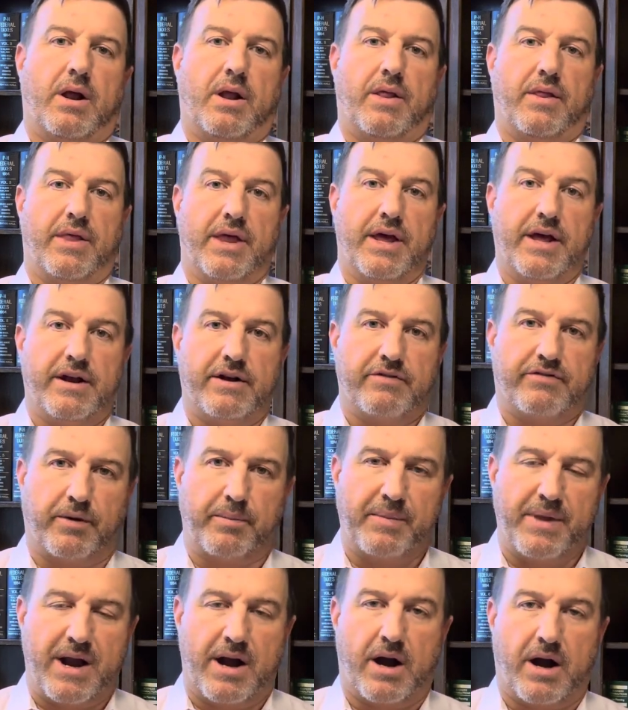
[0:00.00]
Then from
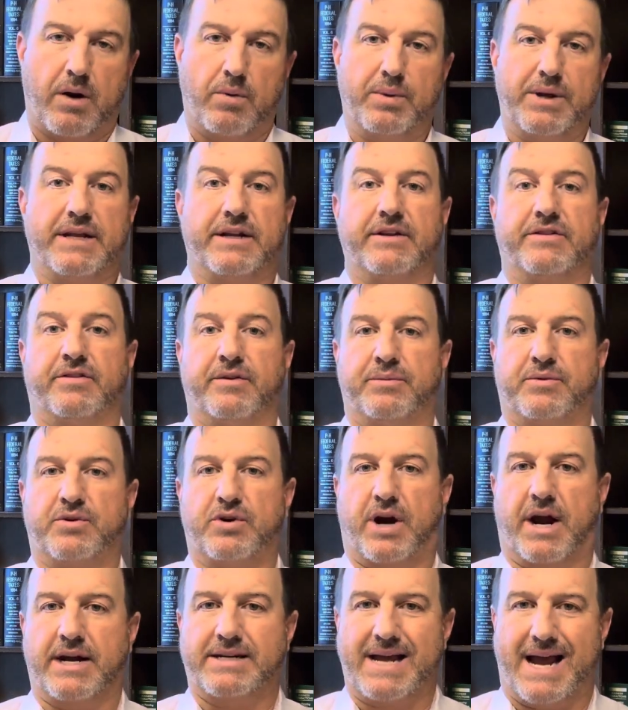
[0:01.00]
there, we get to
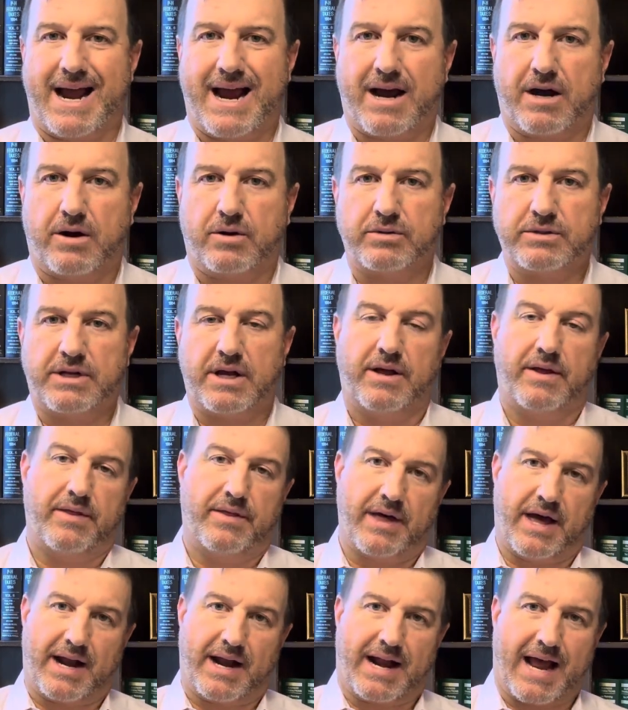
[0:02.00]
subtract out
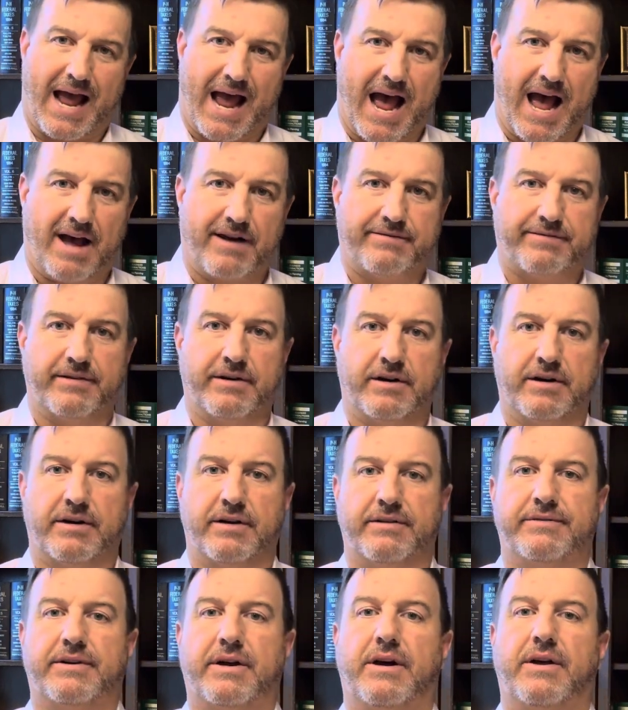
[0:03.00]
that half
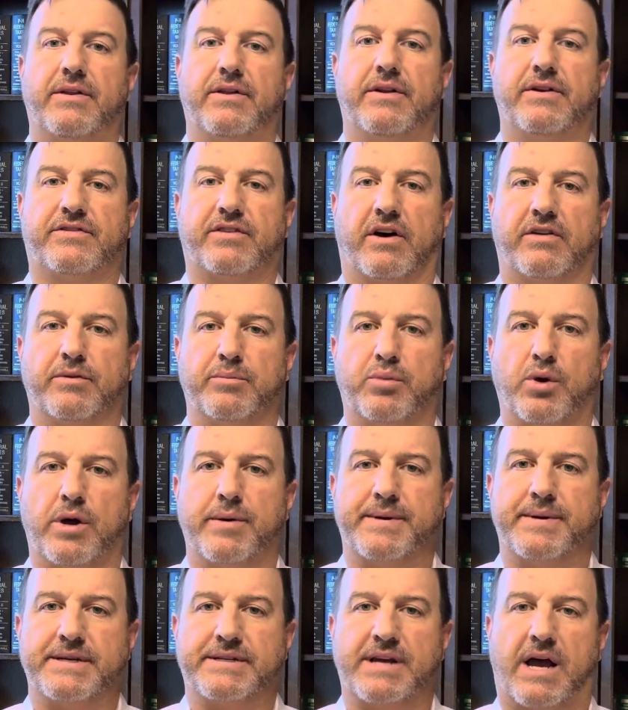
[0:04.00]
of the
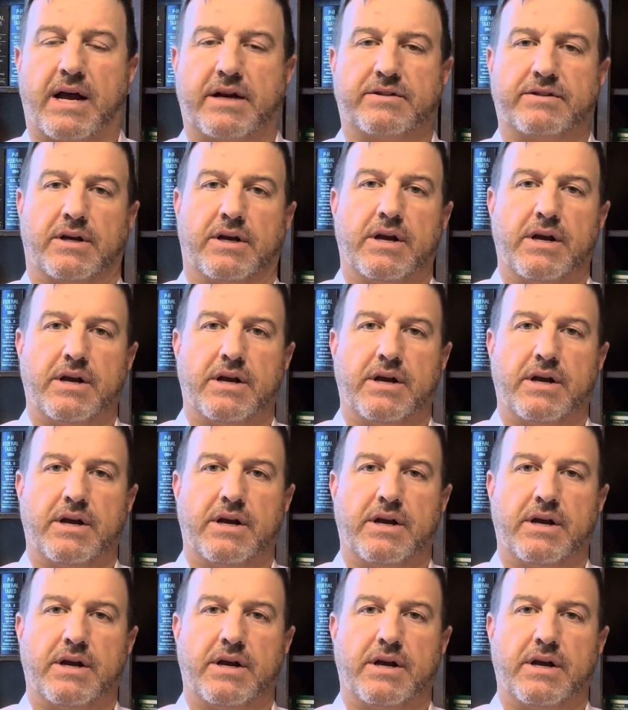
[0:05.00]
self-employment tax.